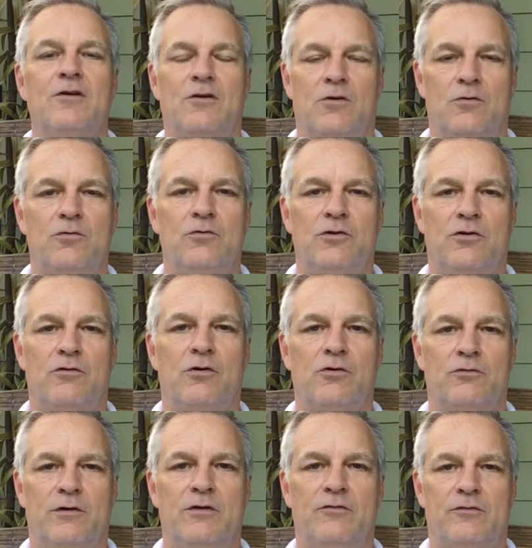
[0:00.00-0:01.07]
Go do your own
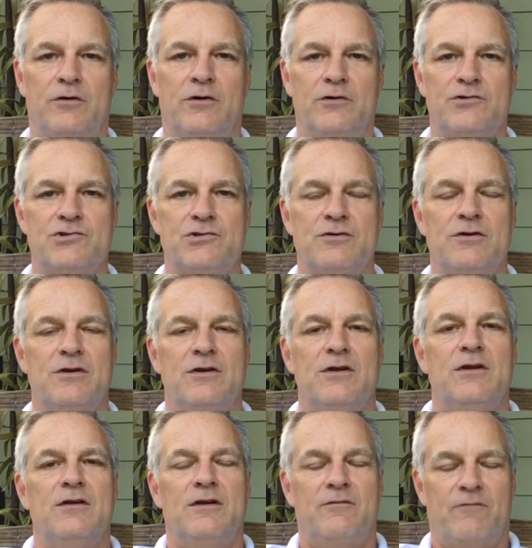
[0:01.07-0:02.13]
research,
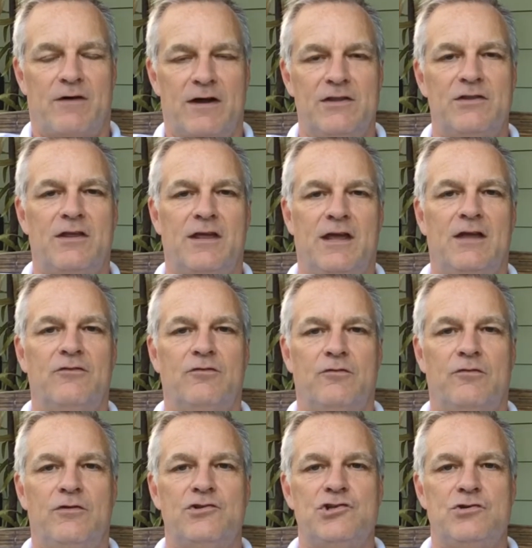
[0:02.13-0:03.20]
find the
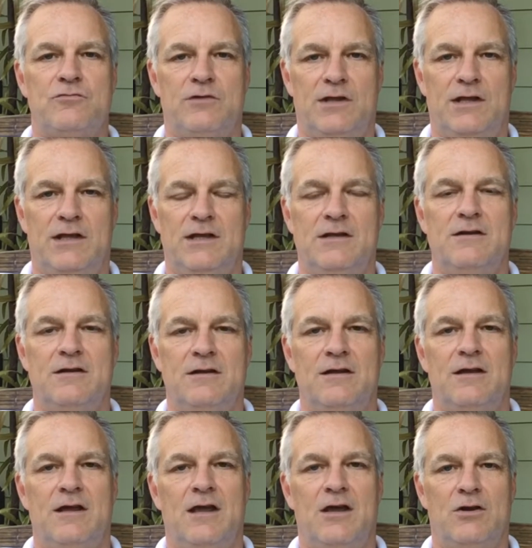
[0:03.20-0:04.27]
answers that you need
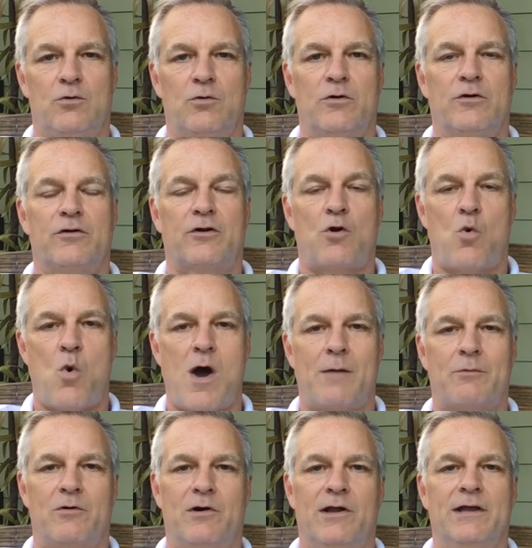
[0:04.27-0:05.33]
in order to
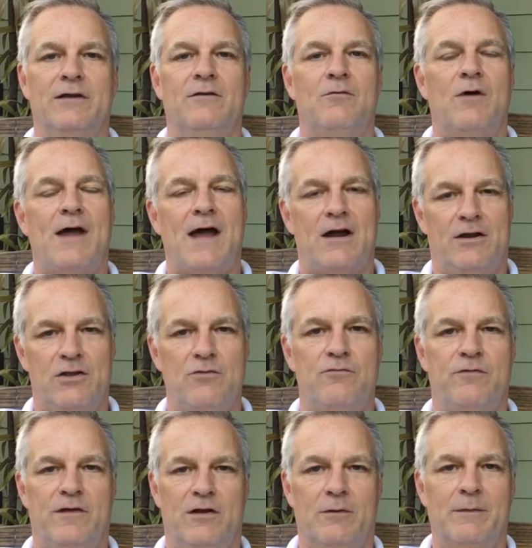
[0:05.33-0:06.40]
corroborate how you
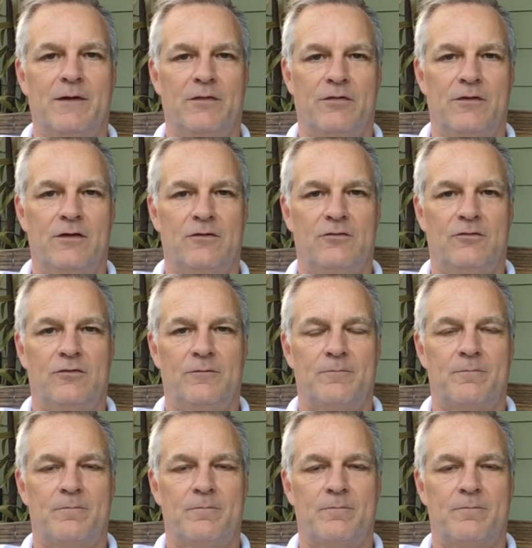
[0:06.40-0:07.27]
feel about this.